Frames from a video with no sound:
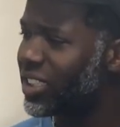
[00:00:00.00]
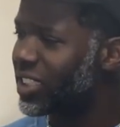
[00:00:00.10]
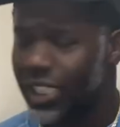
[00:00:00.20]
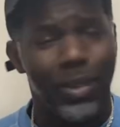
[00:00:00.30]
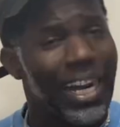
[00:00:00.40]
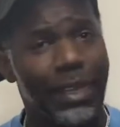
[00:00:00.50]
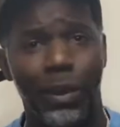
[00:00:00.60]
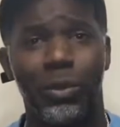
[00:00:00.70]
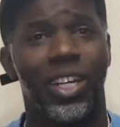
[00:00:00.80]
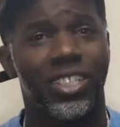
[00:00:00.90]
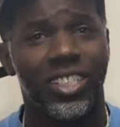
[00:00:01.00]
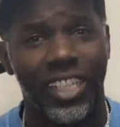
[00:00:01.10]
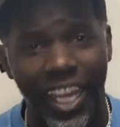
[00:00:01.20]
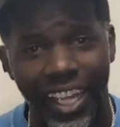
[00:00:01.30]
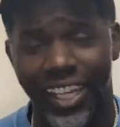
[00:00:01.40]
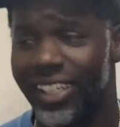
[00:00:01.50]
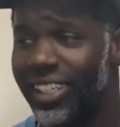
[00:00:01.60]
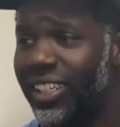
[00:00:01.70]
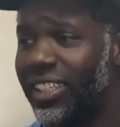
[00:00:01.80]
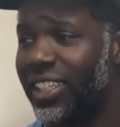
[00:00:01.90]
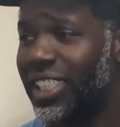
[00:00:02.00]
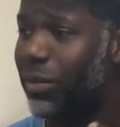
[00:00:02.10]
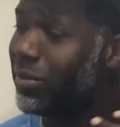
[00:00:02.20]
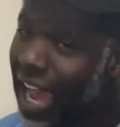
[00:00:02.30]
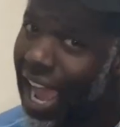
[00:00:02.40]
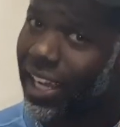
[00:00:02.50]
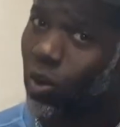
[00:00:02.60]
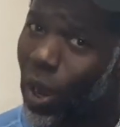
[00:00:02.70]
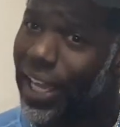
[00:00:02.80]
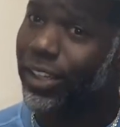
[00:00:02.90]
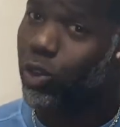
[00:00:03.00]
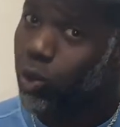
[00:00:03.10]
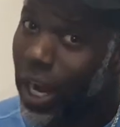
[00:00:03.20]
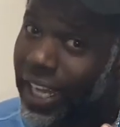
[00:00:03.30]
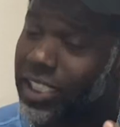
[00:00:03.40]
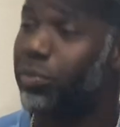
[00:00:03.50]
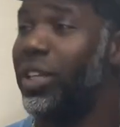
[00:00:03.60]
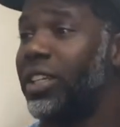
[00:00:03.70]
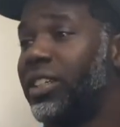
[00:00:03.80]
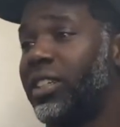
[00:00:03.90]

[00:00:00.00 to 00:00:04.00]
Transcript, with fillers: Because somebody got to make me understand, because I'm not quite grasping,